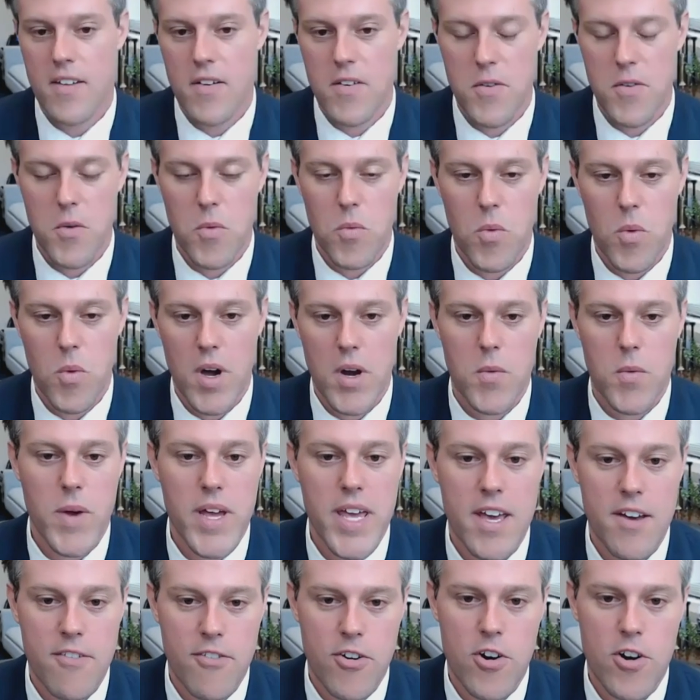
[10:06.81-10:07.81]
what we
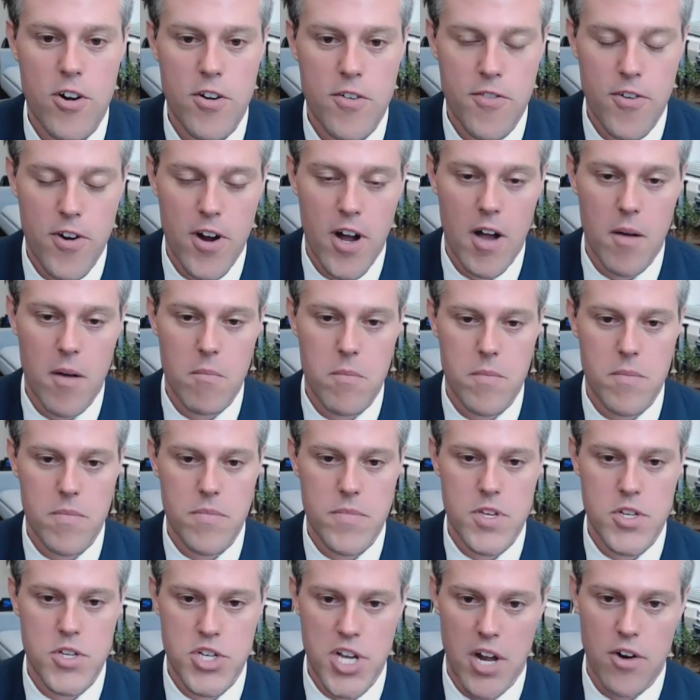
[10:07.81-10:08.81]
have heard from
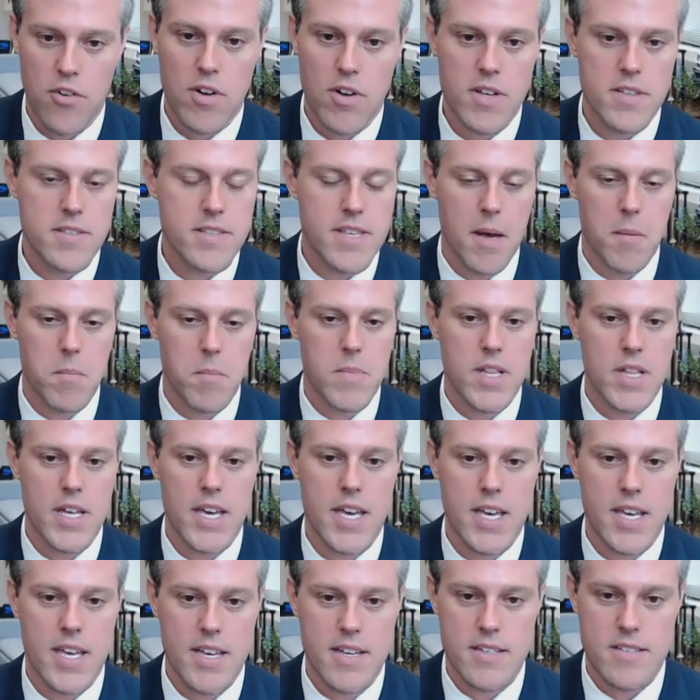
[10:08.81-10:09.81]
the General
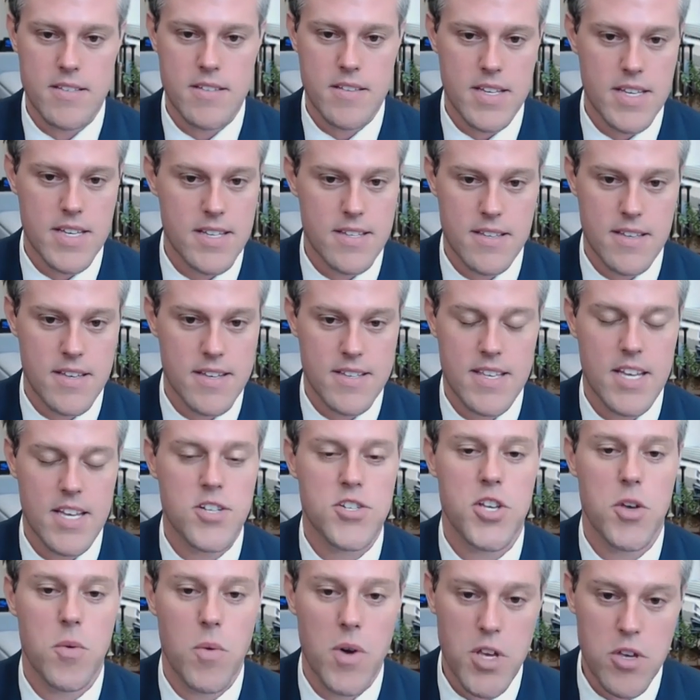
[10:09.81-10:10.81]
Assembly is
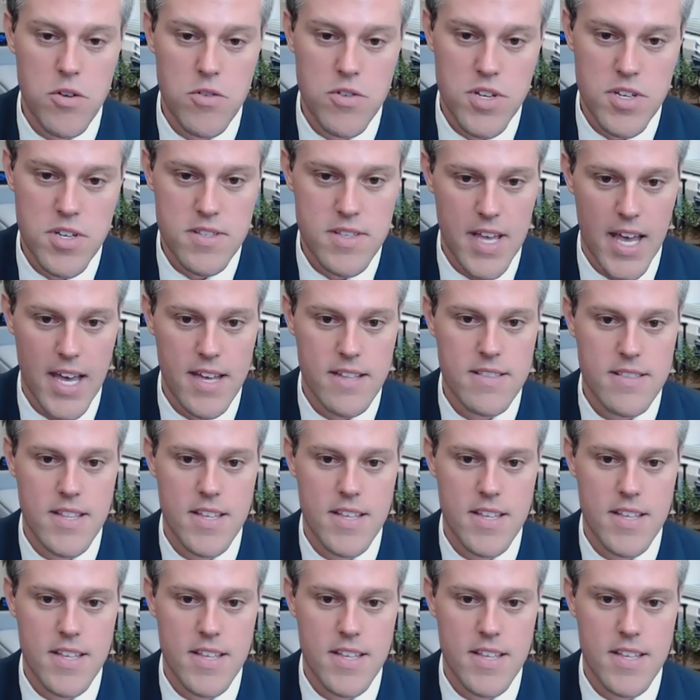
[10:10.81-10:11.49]
essentially what you just said,